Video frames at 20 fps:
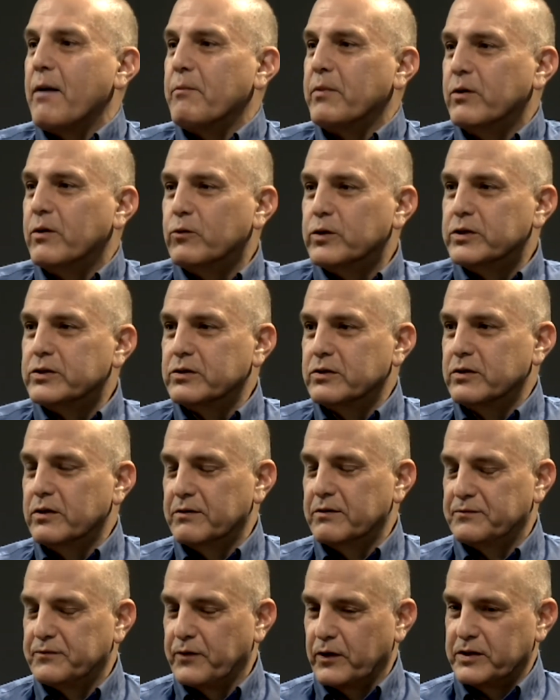It was the
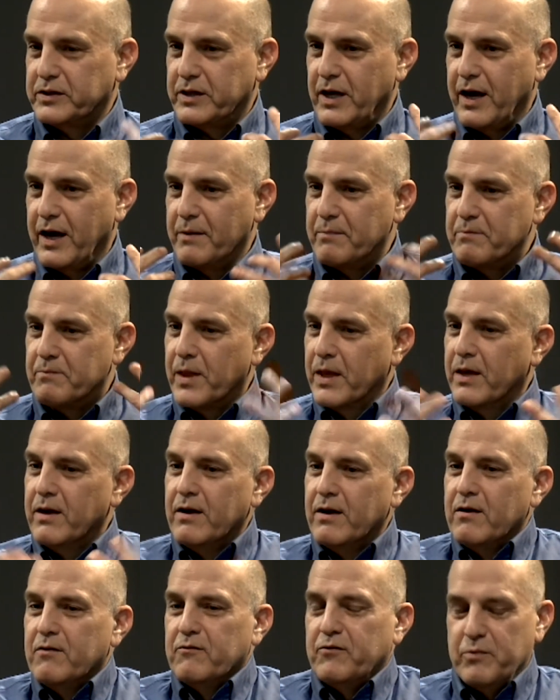first time
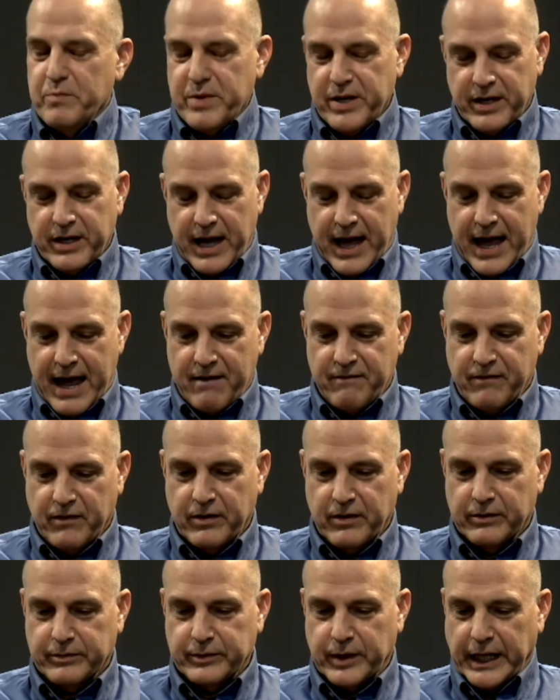for me to have a
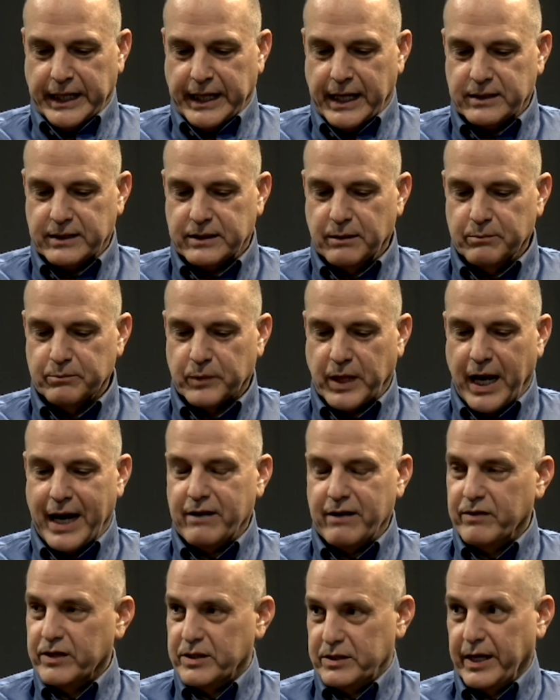I guess some kind of
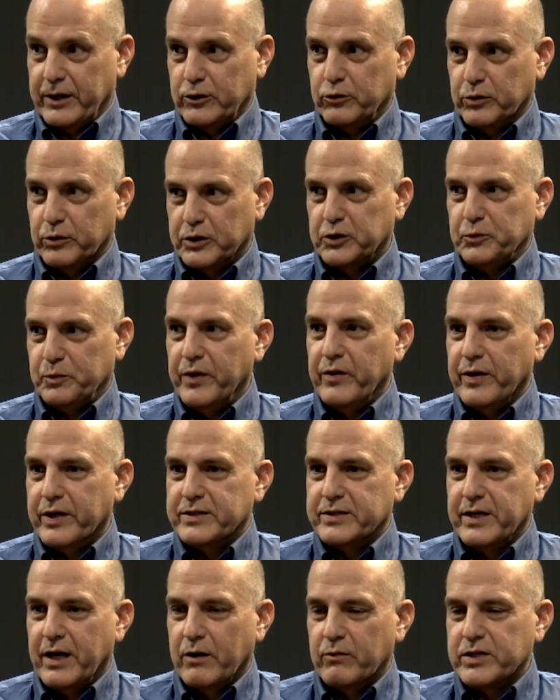a sexual experience,
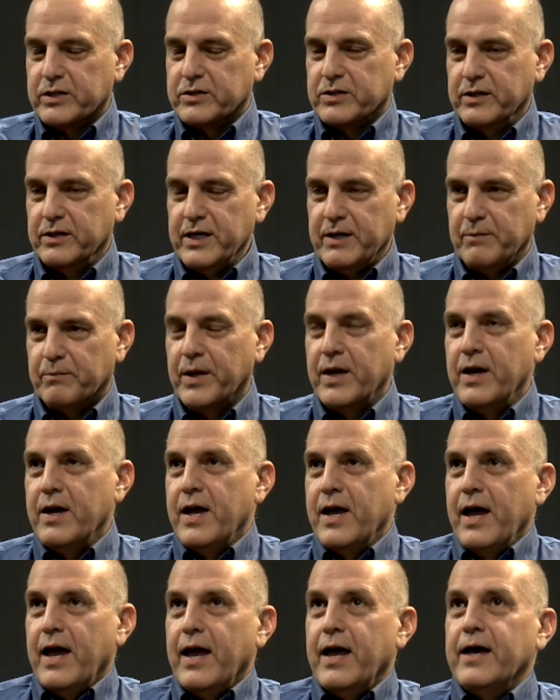and I was asleep.
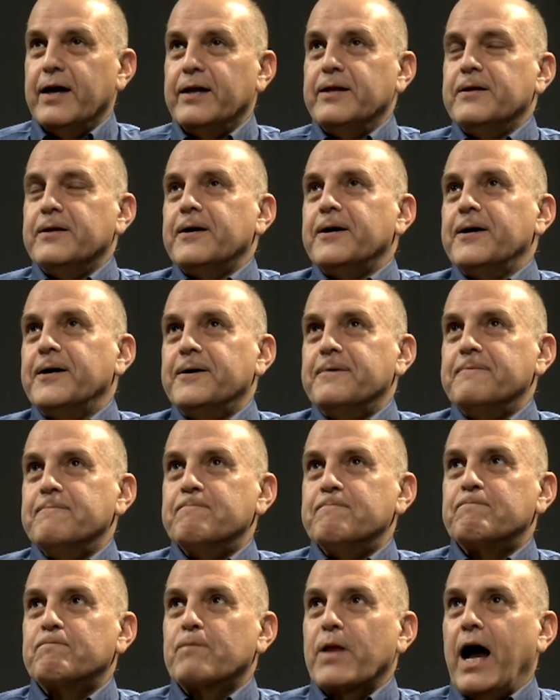And
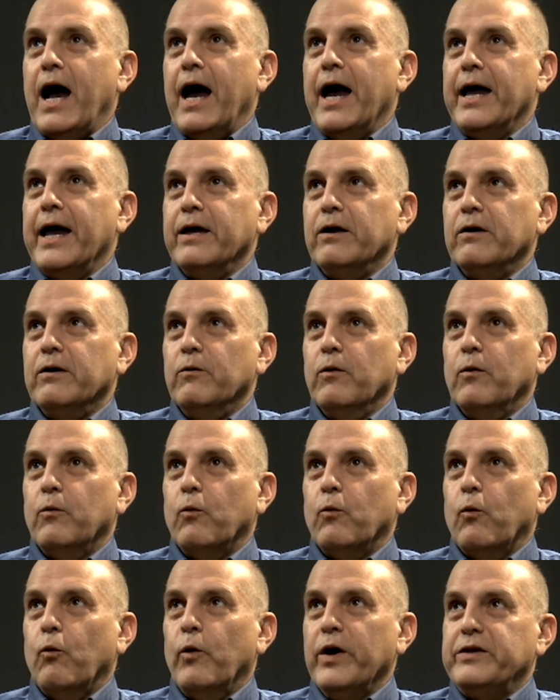um, I
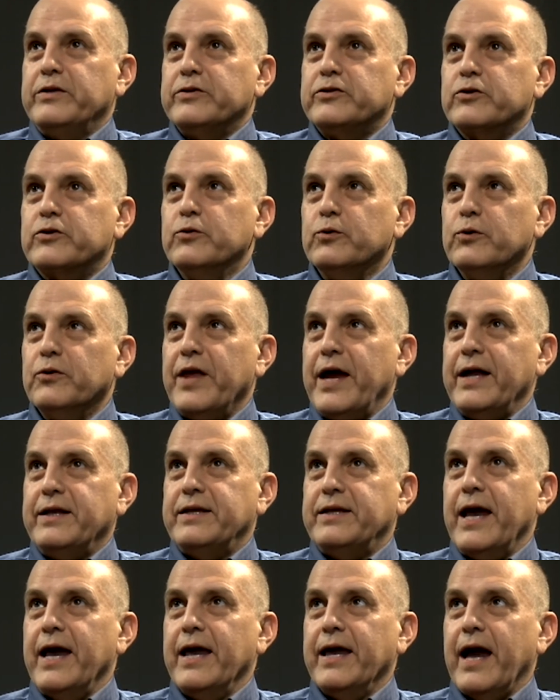went to school that
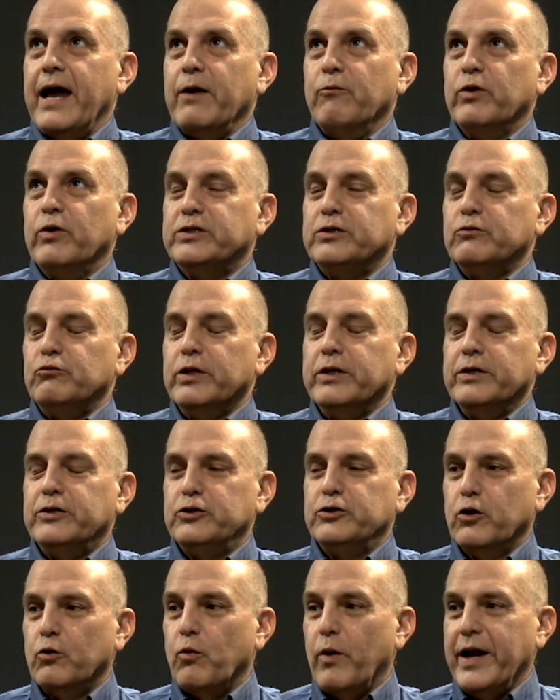day. I wasn't really sure
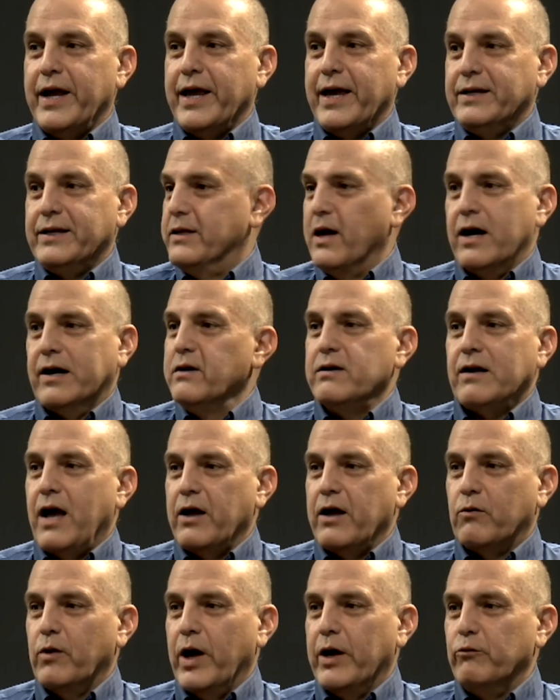what I had done. I,
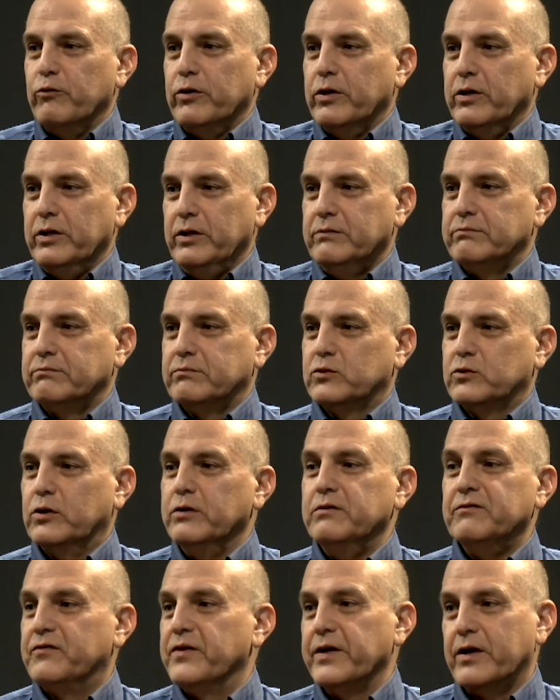I really couldn't
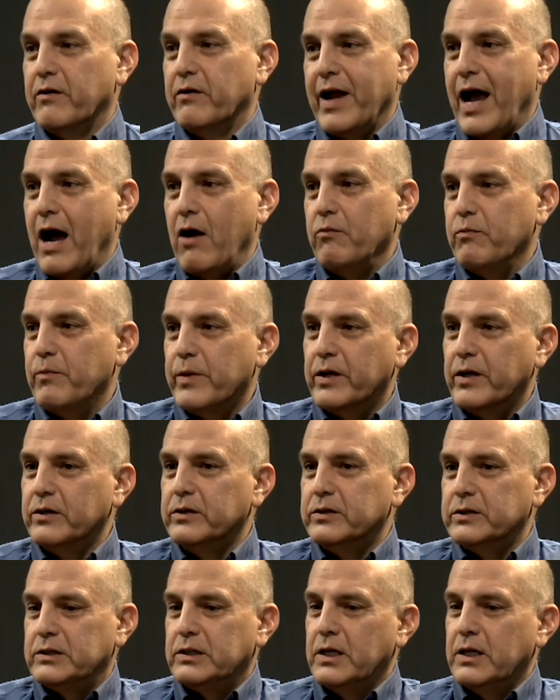figure it out
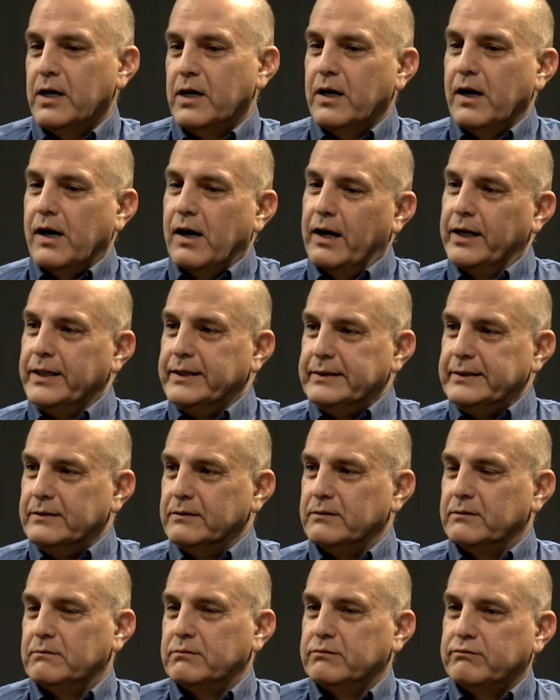because. I didn't,
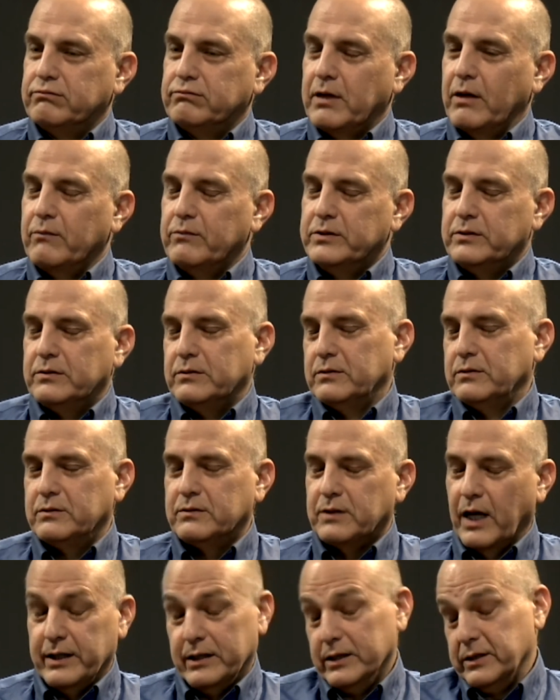I was,
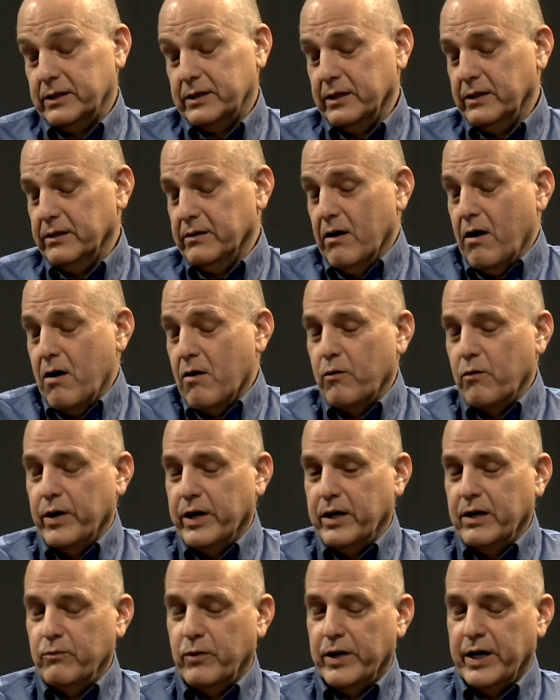I just didn't know what,
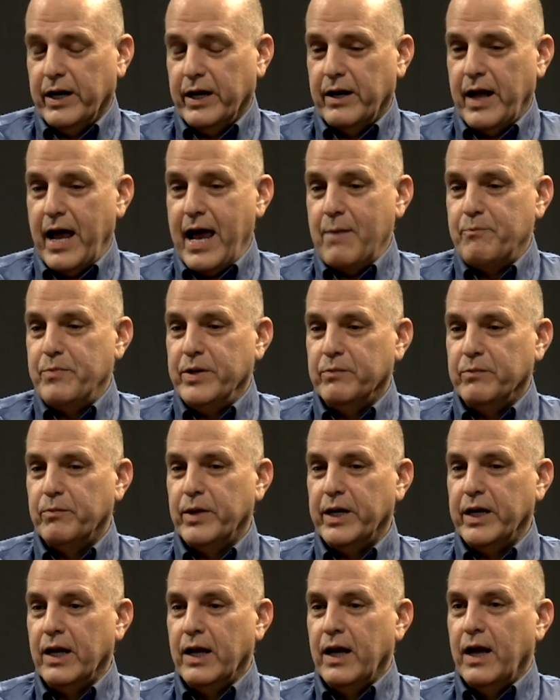what had happened, but
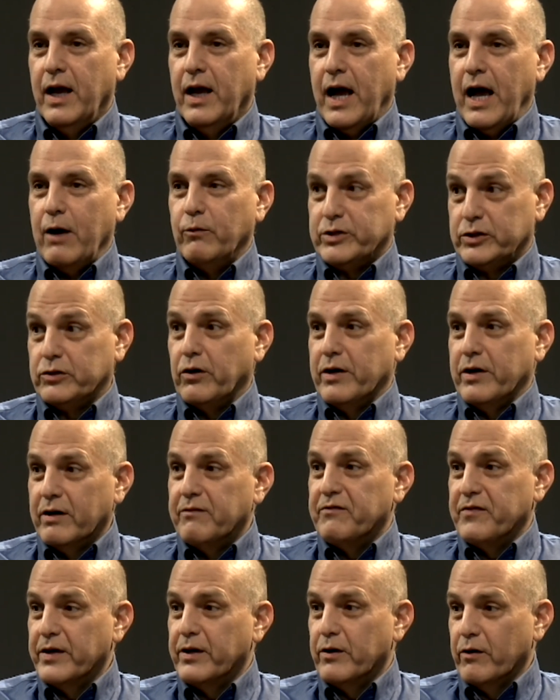I was starting to
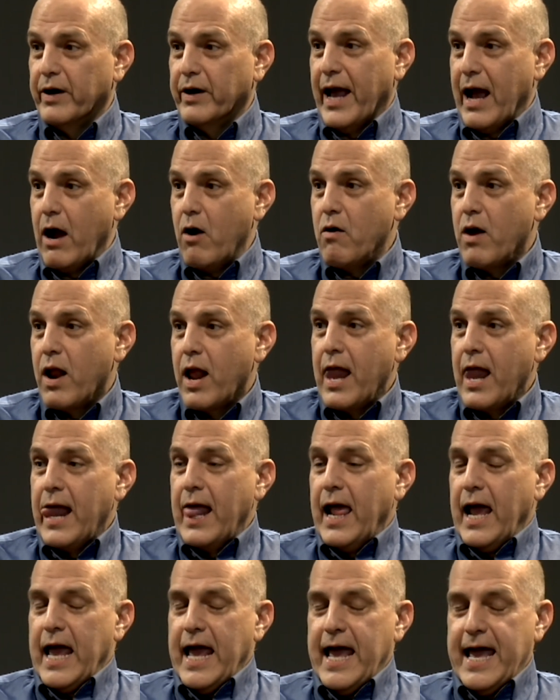figure it out.
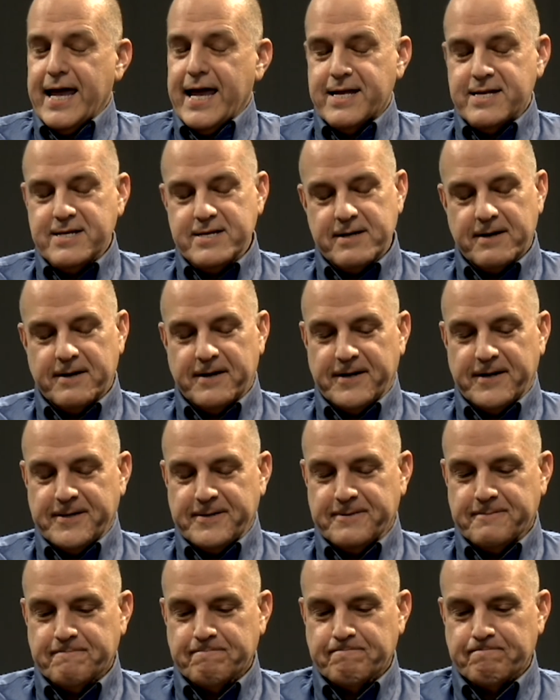Mm-hmm. And
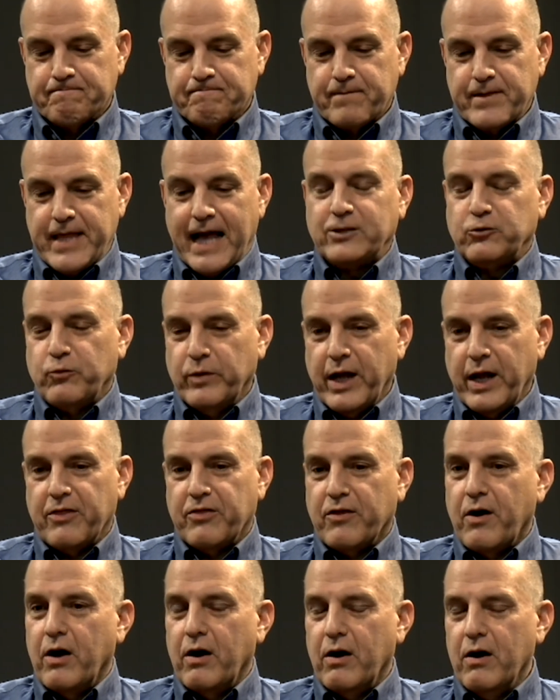um, that's when I
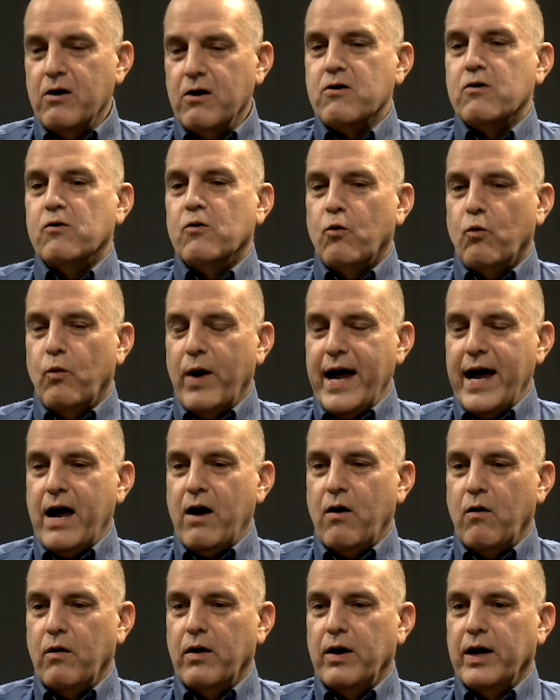thought, oh,
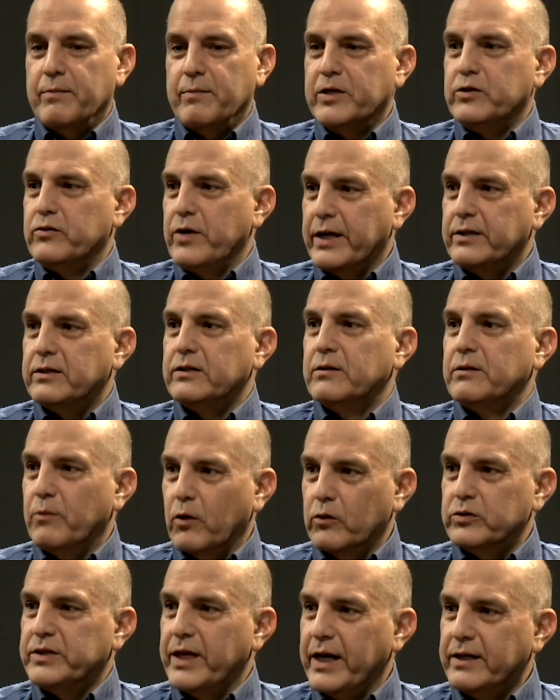wow, I'm attracted to both
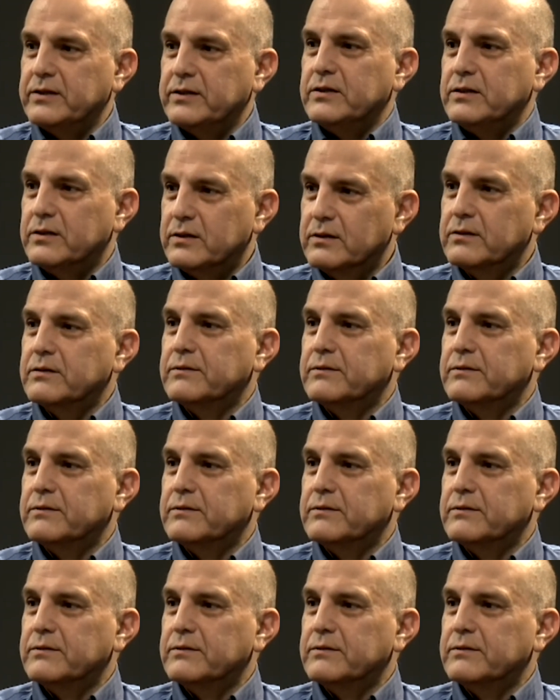sexes.